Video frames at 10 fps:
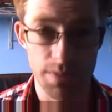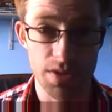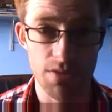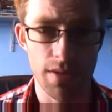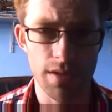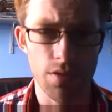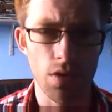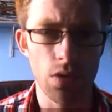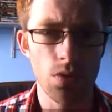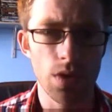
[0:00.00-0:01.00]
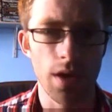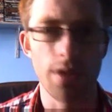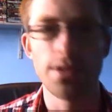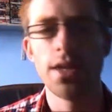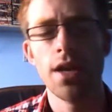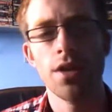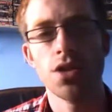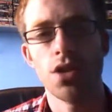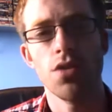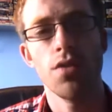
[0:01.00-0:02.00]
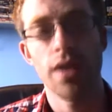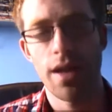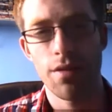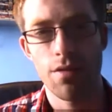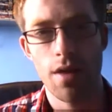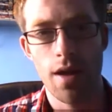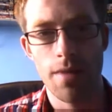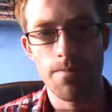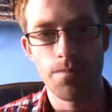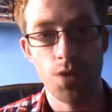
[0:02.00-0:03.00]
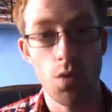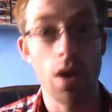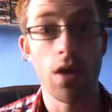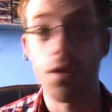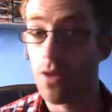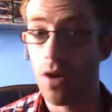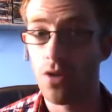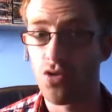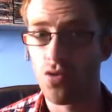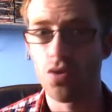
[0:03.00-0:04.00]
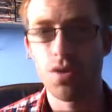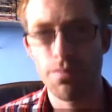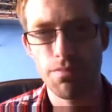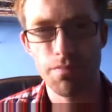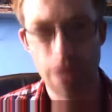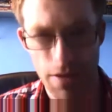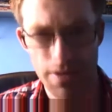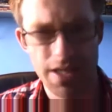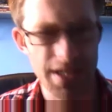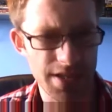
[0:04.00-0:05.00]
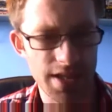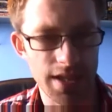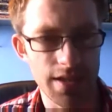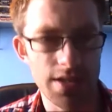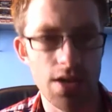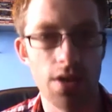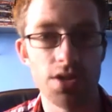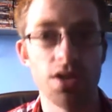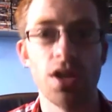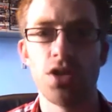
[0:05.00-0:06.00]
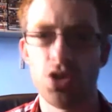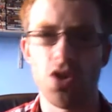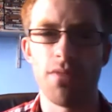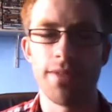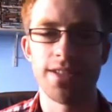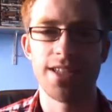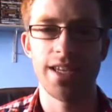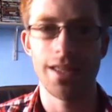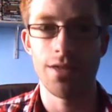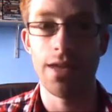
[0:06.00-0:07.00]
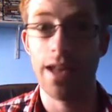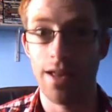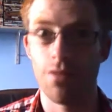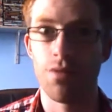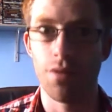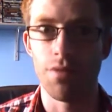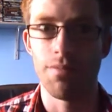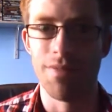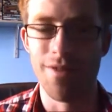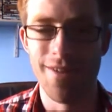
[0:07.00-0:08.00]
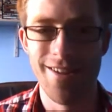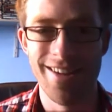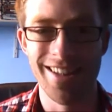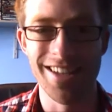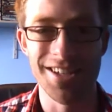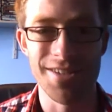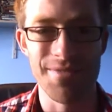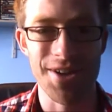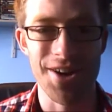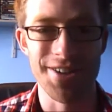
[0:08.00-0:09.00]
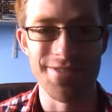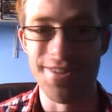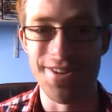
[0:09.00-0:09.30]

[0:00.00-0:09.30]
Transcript: Presumably you've got lore cards so you could have um, quite a lot of card draw to guarantee seeing these cards and to compensate if you get a handful of leadership cards when